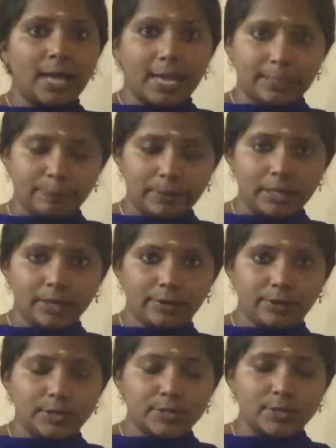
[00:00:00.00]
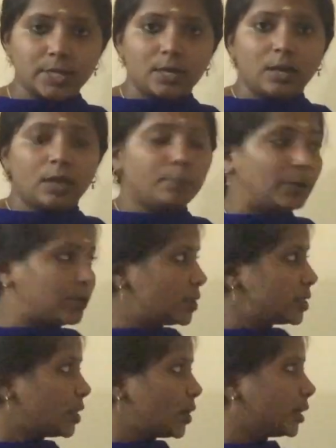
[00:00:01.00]
IP address,
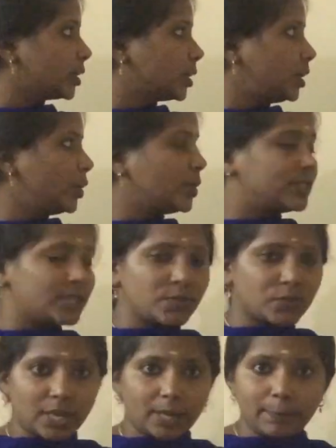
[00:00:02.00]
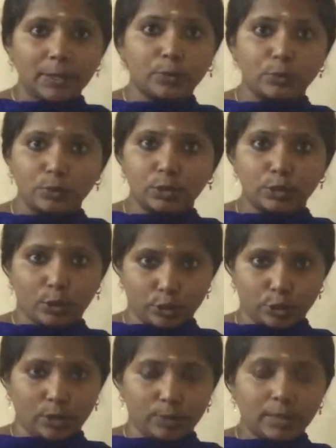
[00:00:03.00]
because you're just typing
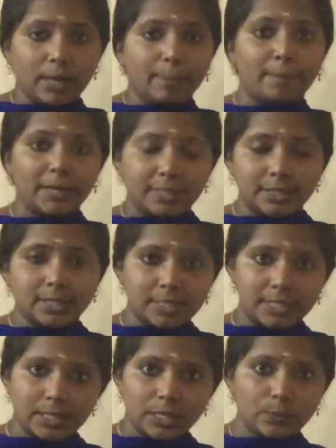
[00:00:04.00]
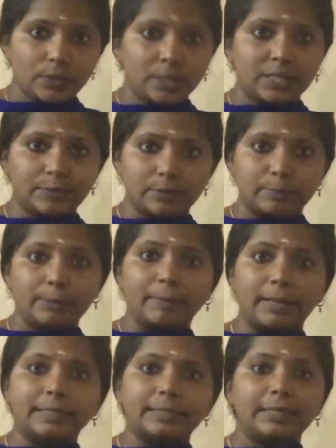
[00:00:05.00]
google.com, but in the server it will be
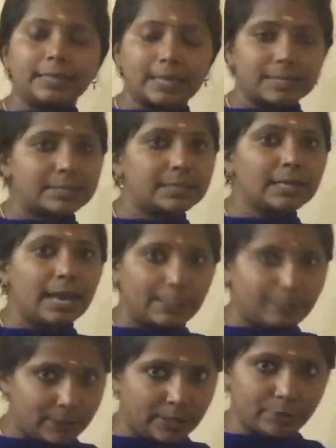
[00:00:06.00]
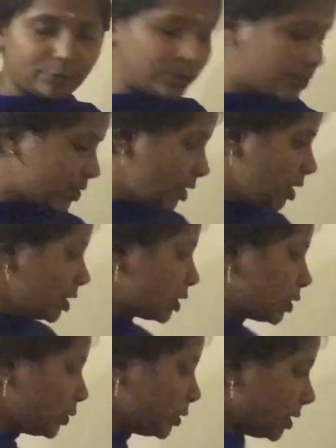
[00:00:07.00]
maintaining as a IP address. So